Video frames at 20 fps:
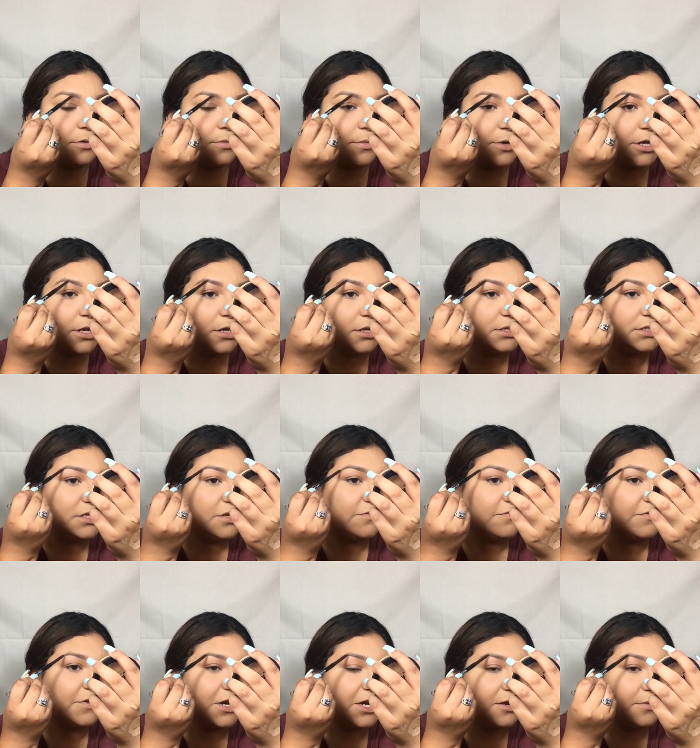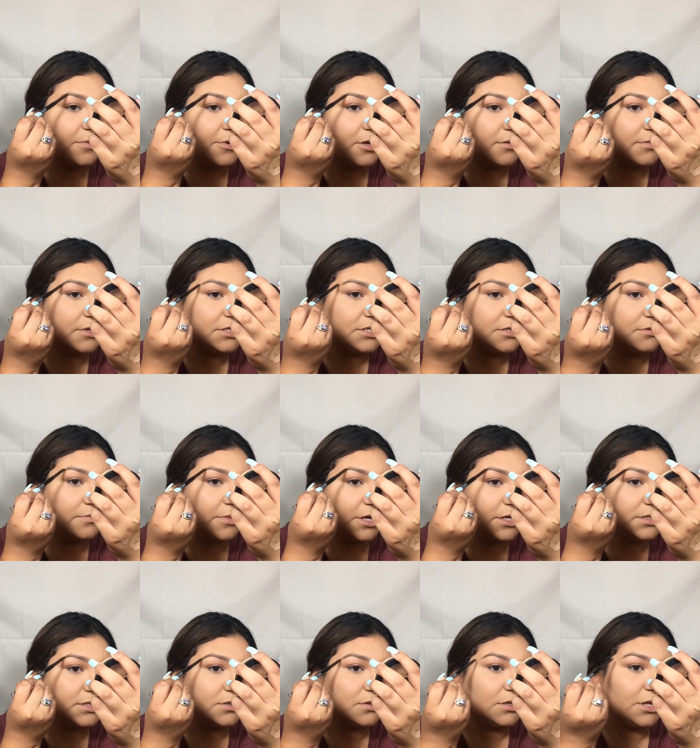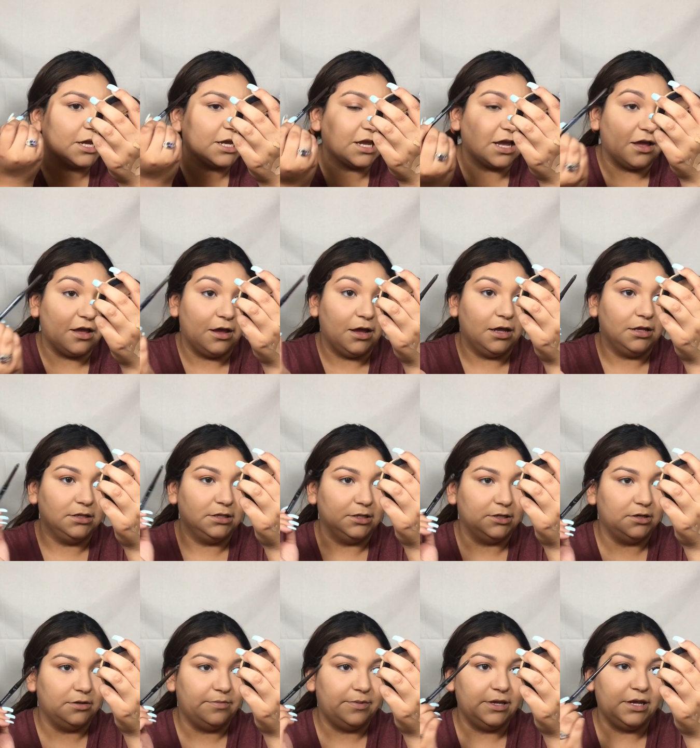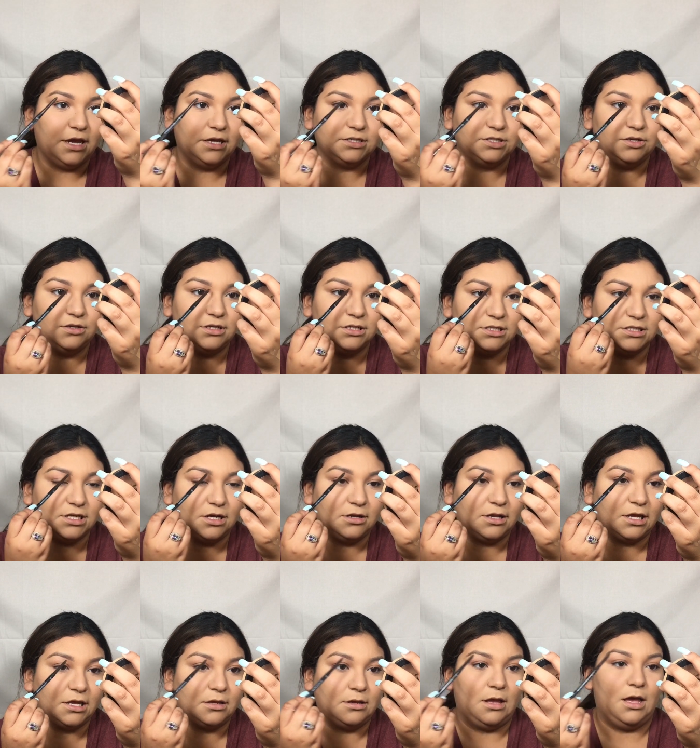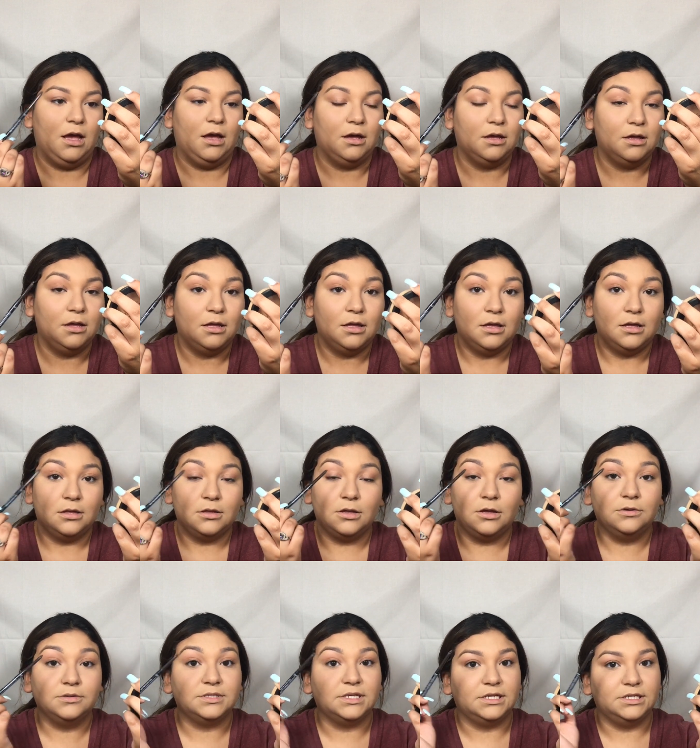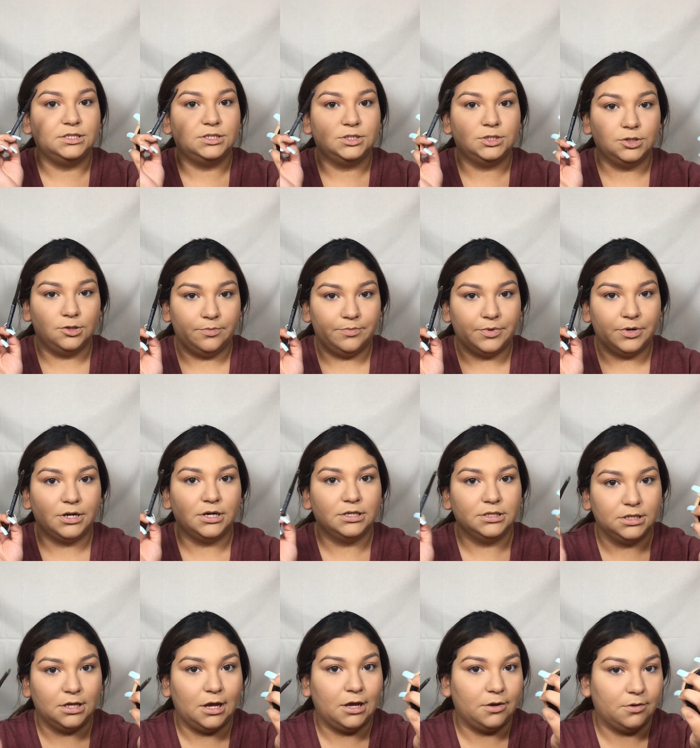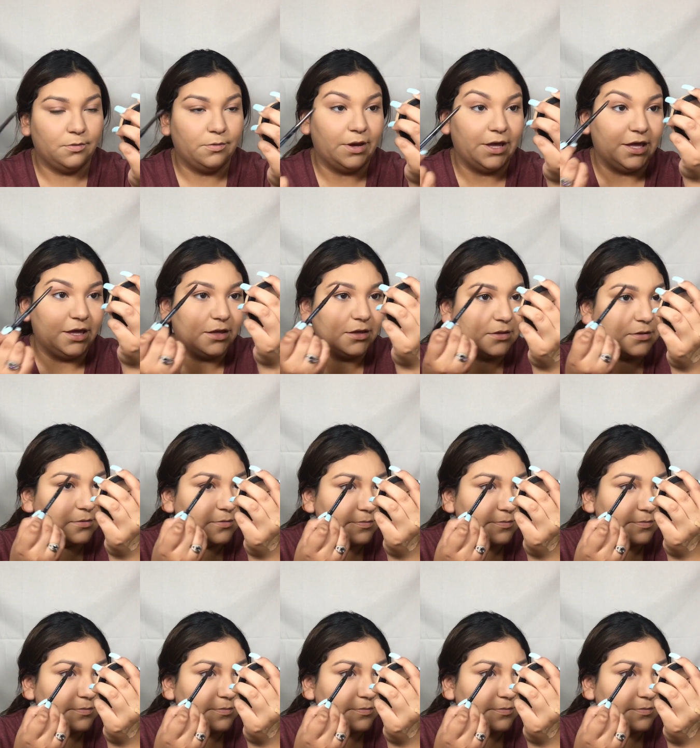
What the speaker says: But it is a very pigmented pencil, like a little bit, as you can tell, like goes a super long way.